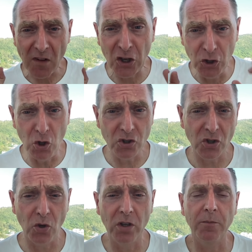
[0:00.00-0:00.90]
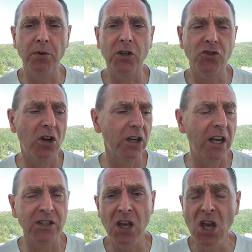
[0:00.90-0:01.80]
Doge is holding pretty strong,
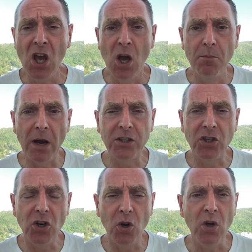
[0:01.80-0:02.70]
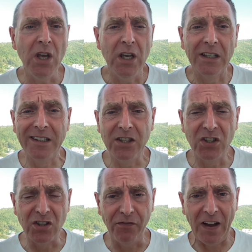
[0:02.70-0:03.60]
guys. But you know, this
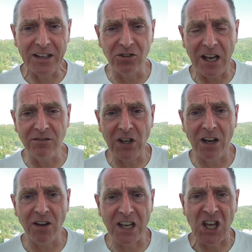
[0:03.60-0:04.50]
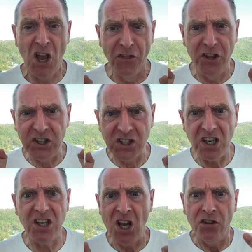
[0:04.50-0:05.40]
is the final countdown, guys. This is
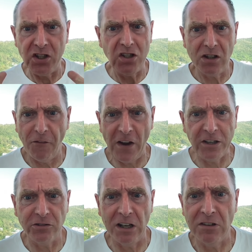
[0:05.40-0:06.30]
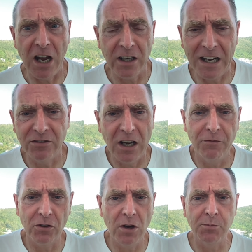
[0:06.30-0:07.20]
it. This is the final countdown
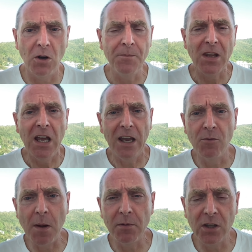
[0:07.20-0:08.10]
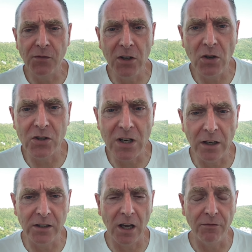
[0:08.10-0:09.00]
for crypto. And remember, this video is
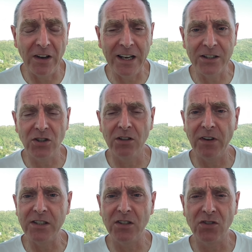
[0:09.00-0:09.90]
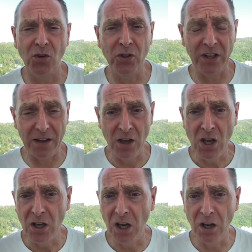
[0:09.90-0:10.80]
not financial advice. It's only
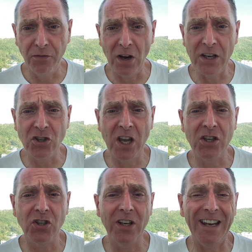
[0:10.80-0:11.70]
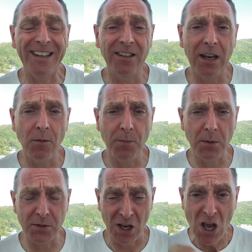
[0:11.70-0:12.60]
for education and entertainment
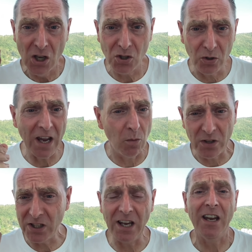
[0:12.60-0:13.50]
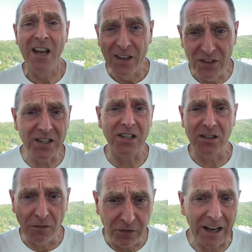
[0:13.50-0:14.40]
purposes. So yeah, once again, this is
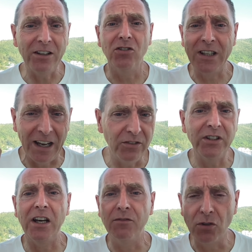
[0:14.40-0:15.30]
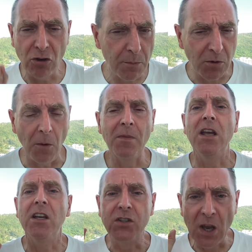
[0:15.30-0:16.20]
the final countdown for crypto.
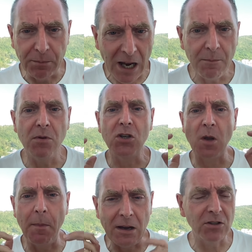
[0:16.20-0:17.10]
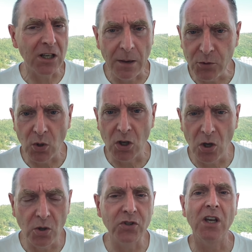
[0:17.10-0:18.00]
September is about to come to a
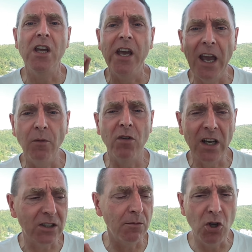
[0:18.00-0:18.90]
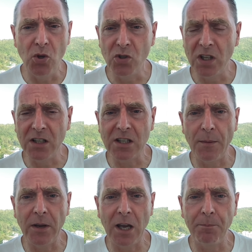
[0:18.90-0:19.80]
close, and we've got some huge things
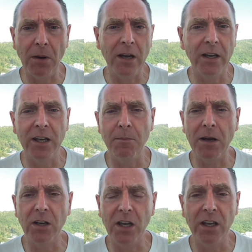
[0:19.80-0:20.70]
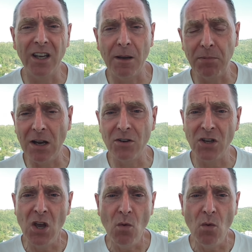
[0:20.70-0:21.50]
coming up in America in a couple hours.